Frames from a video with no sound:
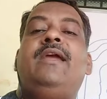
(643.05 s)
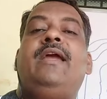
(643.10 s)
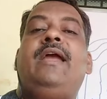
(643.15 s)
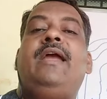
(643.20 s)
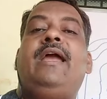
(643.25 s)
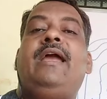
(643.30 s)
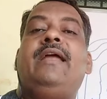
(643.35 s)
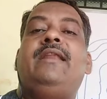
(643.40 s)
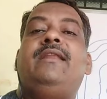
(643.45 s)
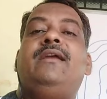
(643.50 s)

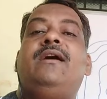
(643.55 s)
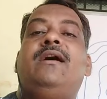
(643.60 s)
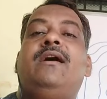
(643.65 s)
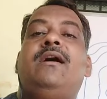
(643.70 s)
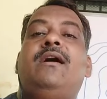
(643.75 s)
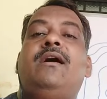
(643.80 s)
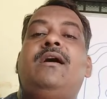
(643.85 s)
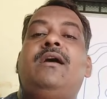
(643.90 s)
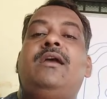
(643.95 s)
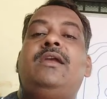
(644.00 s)
and
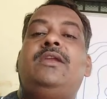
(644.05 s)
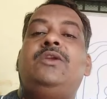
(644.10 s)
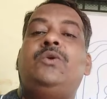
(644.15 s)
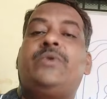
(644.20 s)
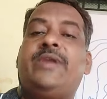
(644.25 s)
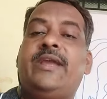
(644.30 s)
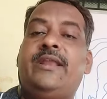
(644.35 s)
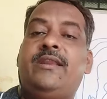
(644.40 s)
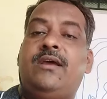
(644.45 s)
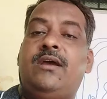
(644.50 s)
you
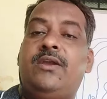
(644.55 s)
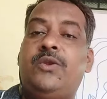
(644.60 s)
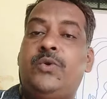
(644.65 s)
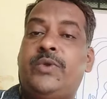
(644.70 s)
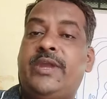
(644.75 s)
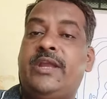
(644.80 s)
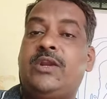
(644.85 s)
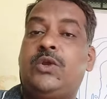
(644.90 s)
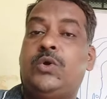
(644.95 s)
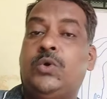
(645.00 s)

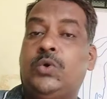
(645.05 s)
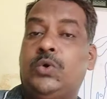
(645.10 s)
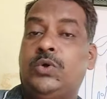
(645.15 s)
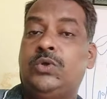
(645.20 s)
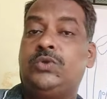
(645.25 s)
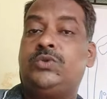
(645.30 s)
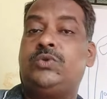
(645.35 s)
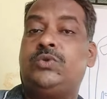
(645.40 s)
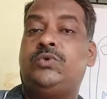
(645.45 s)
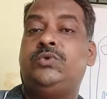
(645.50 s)
can
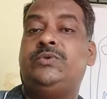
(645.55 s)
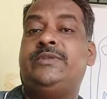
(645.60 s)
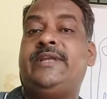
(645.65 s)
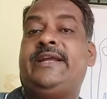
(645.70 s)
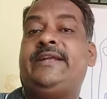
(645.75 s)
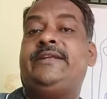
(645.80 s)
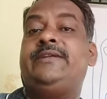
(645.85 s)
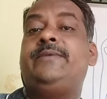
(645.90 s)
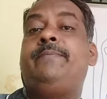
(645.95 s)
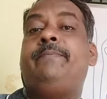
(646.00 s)
go through
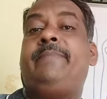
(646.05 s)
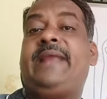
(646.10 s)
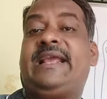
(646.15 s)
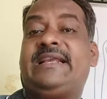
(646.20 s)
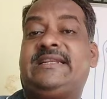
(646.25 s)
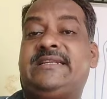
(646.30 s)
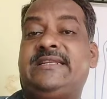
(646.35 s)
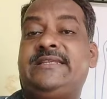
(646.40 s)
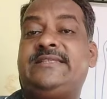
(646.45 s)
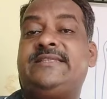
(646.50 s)
that,
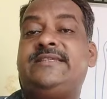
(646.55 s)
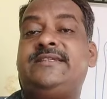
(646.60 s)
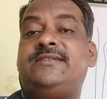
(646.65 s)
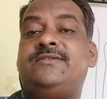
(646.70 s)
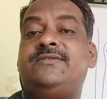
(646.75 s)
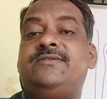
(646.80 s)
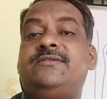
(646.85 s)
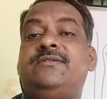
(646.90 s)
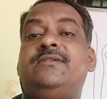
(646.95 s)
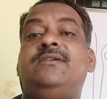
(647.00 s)
practice
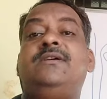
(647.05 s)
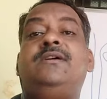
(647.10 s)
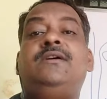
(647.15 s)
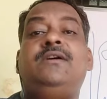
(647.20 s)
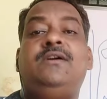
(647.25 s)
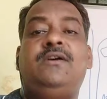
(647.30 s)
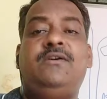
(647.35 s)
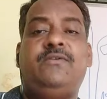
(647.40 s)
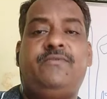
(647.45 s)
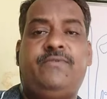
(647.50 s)
it
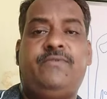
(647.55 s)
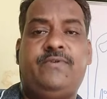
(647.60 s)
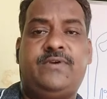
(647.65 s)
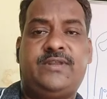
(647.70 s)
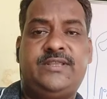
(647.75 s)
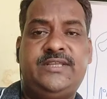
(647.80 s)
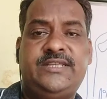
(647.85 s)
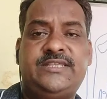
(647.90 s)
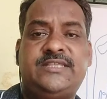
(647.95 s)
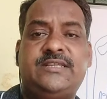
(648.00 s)
for
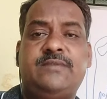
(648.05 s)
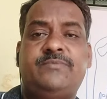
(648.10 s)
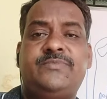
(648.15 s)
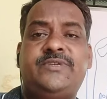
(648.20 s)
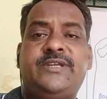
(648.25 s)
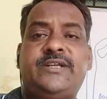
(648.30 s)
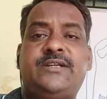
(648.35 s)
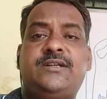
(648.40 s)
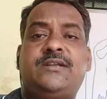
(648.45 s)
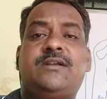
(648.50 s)
this
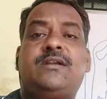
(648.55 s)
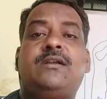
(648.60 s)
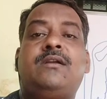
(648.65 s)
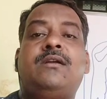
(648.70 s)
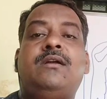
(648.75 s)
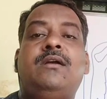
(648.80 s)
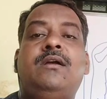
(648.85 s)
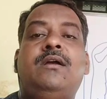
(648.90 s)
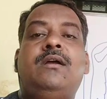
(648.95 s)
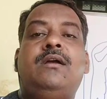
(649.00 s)
subject
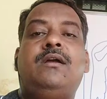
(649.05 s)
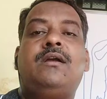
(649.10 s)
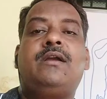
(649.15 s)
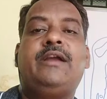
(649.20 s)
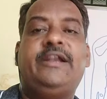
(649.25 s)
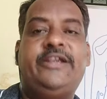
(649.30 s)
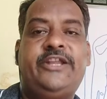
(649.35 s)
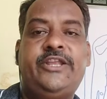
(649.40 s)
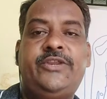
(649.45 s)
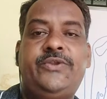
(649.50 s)

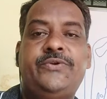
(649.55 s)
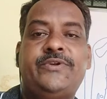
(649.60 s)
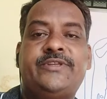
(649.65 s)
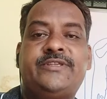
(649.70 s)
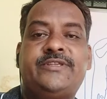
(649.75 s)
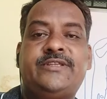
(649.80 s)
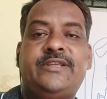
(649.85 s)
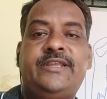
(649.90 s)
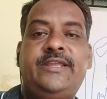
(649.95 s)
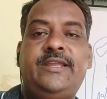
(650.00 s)

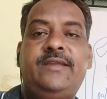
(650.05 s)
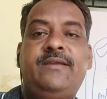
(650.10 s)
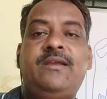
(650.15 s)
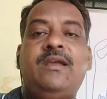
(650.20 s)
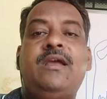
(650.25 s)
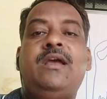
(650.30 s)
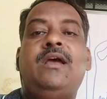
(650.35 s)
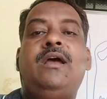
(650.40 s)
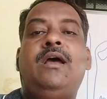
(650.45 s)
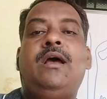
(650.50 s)
continuously.
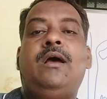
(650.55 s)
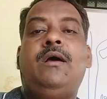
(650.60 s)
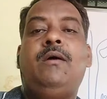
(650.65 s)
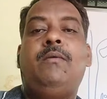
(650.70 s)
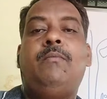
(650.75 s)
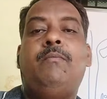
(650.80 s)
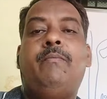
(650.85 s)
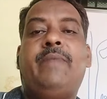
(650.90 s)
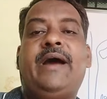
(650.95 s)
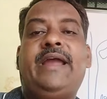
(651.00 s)

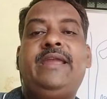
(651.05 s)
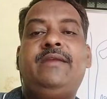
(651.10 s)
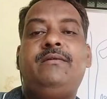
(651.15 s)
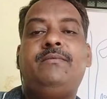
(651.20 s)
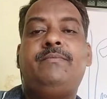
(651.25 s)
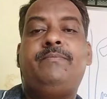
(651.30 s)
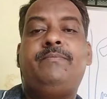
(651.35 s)
By